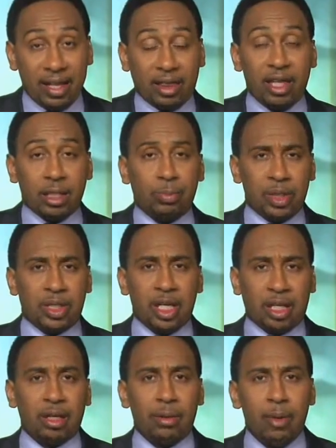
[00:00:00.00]
at this
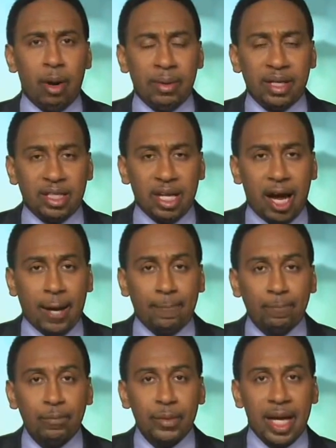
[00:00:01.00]
particular moment in time.
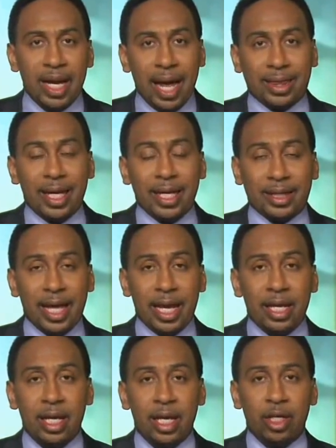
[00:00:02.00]
And I think
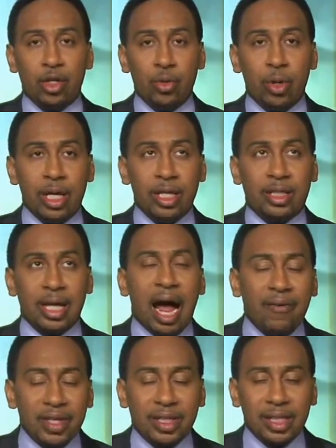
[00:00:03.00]
that it's
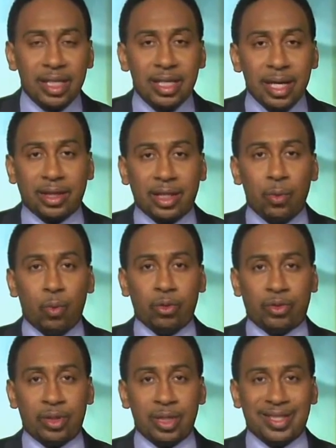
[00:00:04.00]
obviously nothing
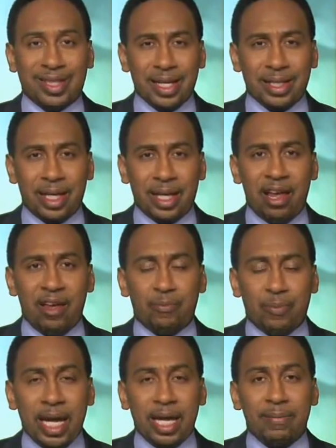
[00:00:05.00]
worth discussing
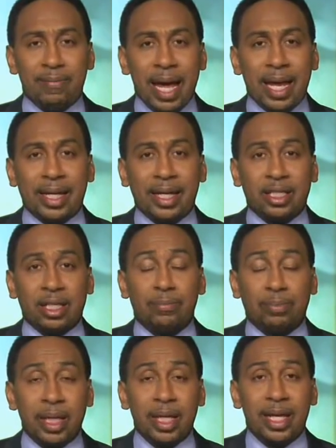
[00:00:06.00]
if Peyton Manning is
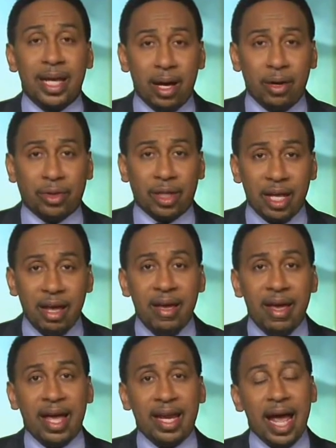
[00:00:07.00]
completely healthy
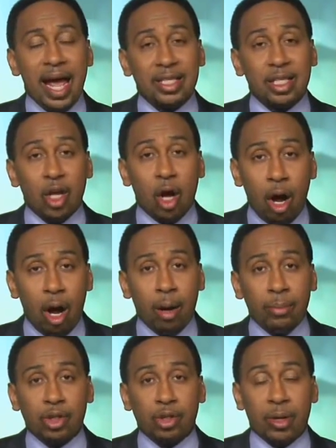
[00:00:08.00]
and has his
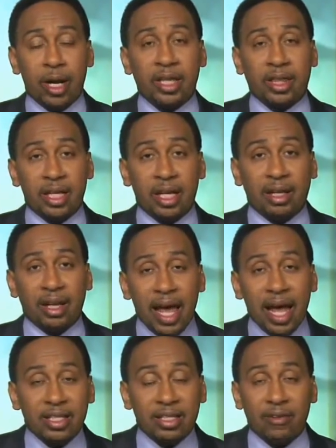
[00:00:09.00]
arm strength and the
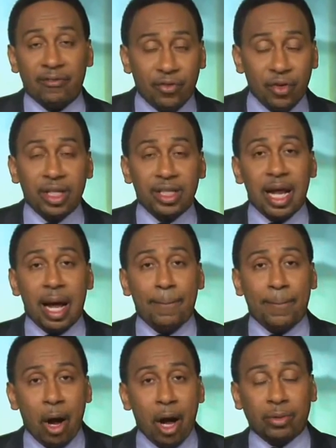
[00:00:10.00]
legs and the foot is
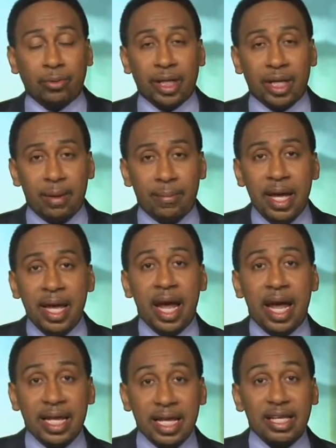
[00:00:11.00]
not bothering him,
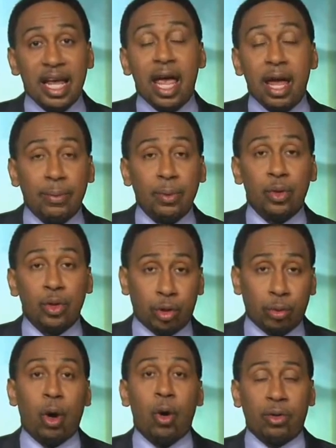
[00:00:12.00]
and he's able to
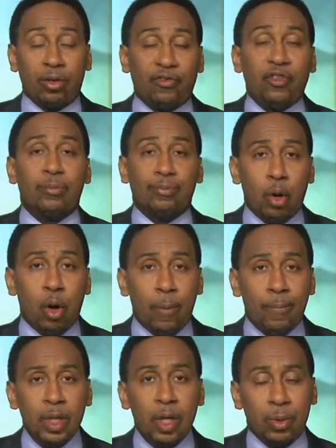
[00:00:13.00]
throw the
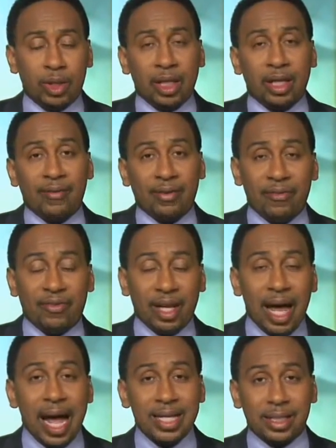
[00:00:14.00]
football with the level of
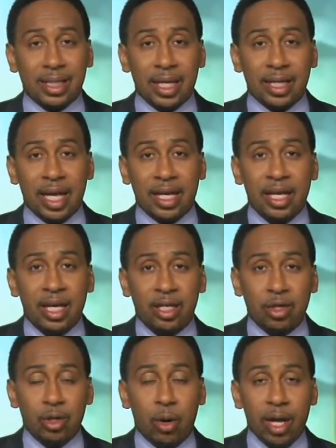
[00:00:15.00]
velocity that,
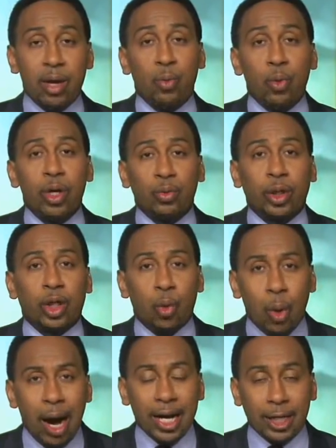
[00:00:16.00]
you know, it would
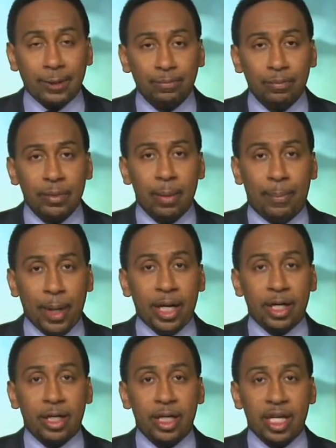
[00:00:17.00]
require.
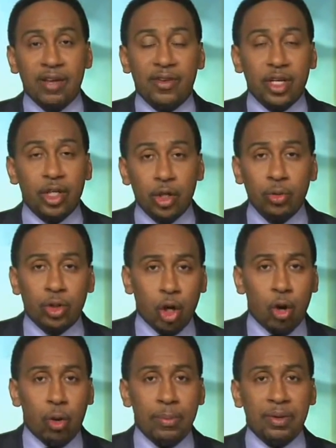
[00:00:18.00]
But even you
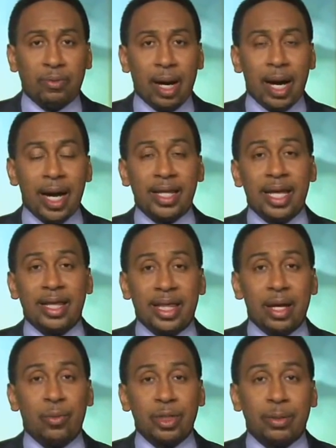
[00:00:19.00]
told me, Ryan,
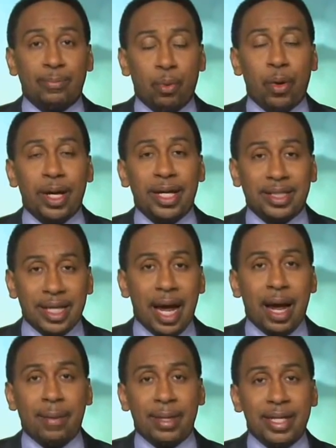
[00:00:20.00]
that there was a point in
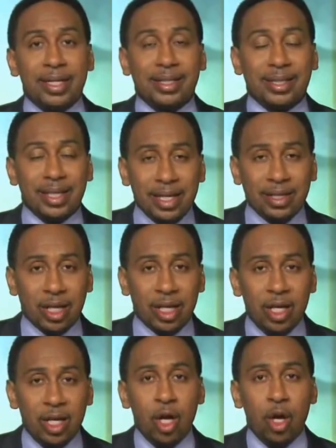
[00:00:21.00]
time in this
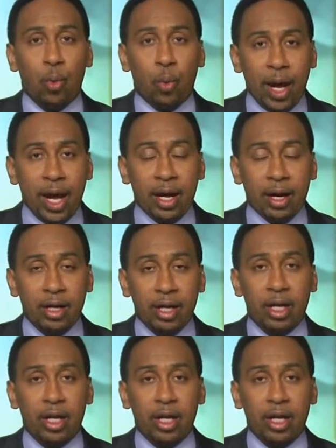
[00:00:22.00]
season where